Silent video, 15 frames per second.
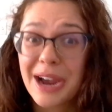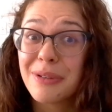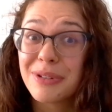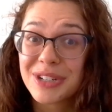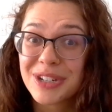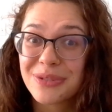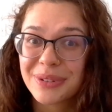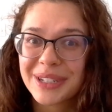I
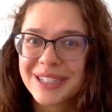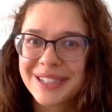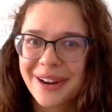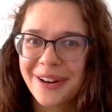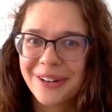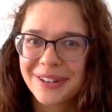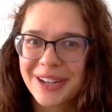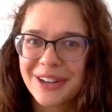was just really
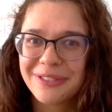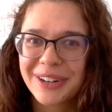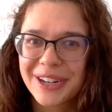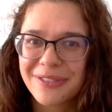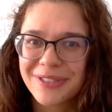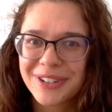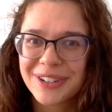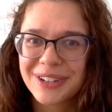tired and
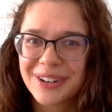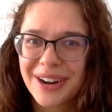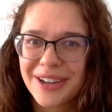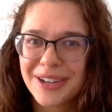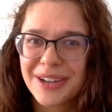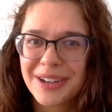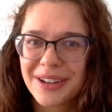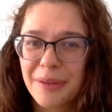ready for
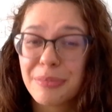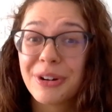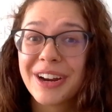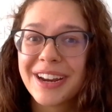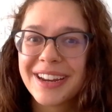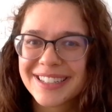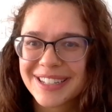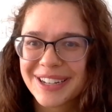a
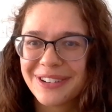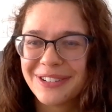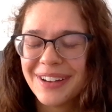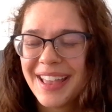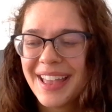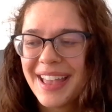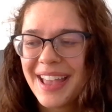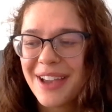break. So
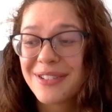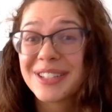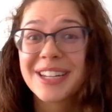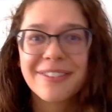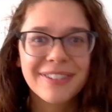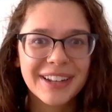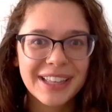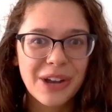it was
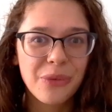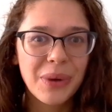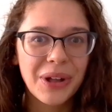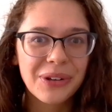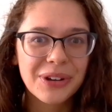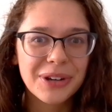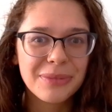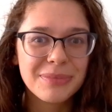definitely a
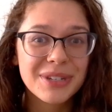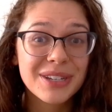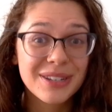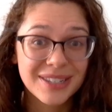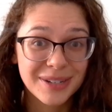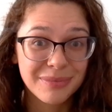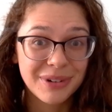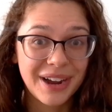welcomed
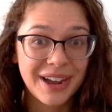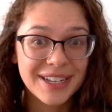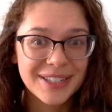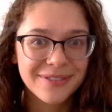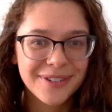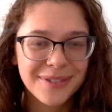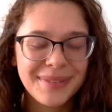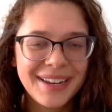
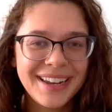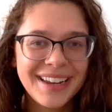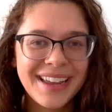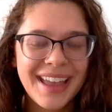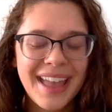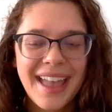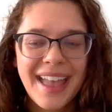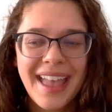surprise for
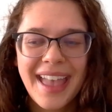me.